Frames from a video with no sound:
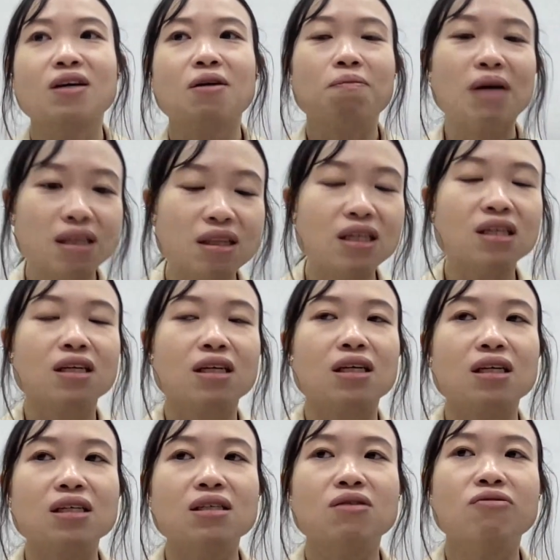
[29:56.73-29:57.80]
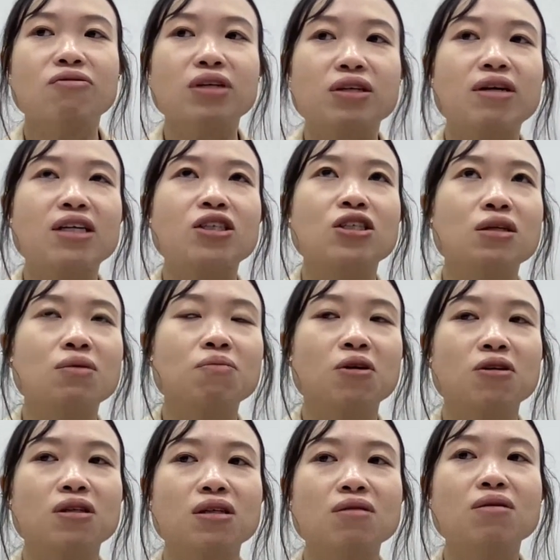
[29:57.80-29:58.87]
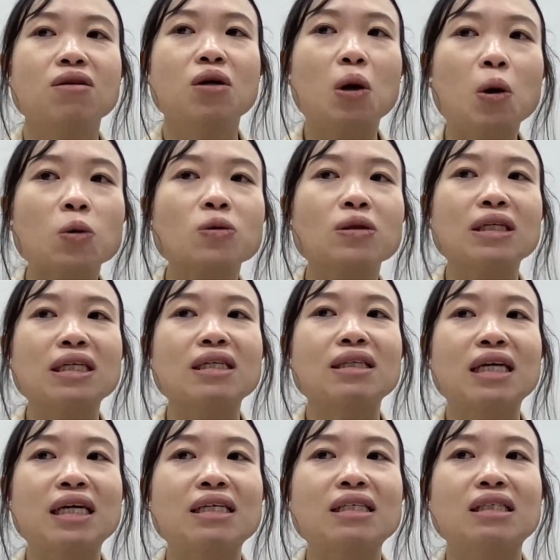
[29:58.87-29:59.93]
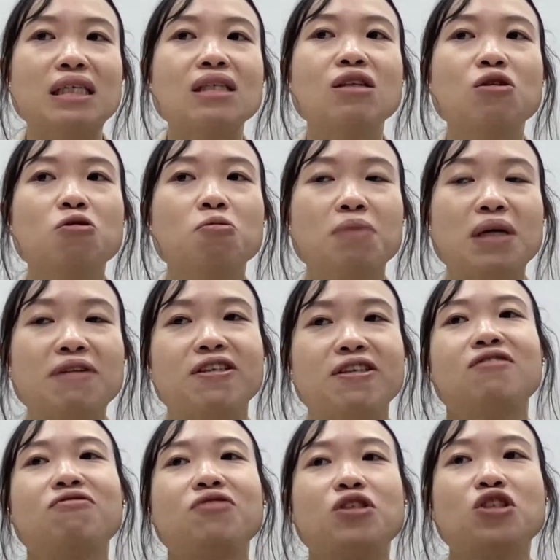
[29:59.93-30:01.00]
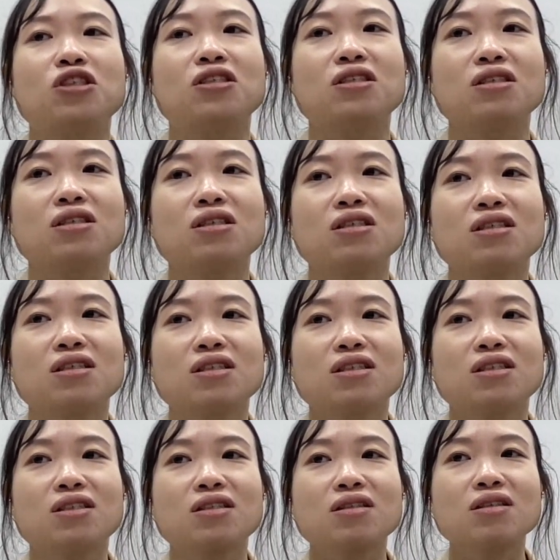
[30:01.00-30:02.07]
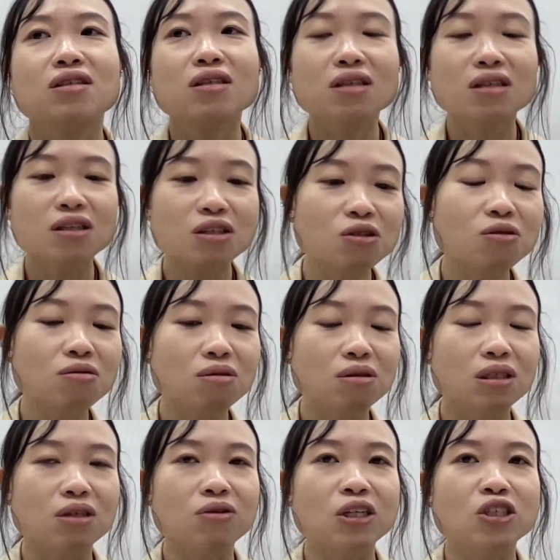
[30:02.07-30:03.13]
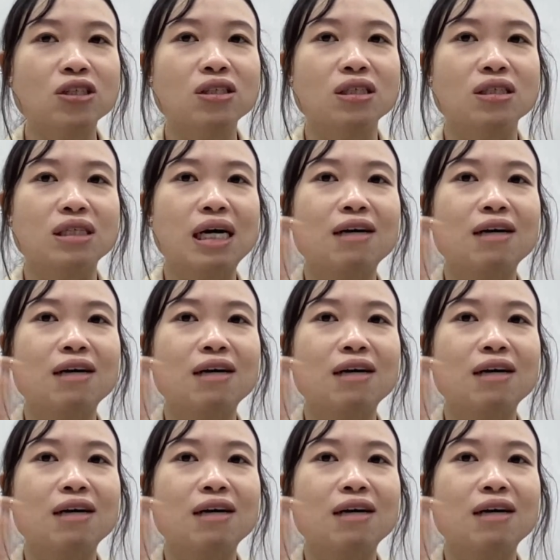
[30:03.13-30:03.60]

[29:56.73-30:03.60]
But the thing is, regression model only takes in numerical feature. So the question is,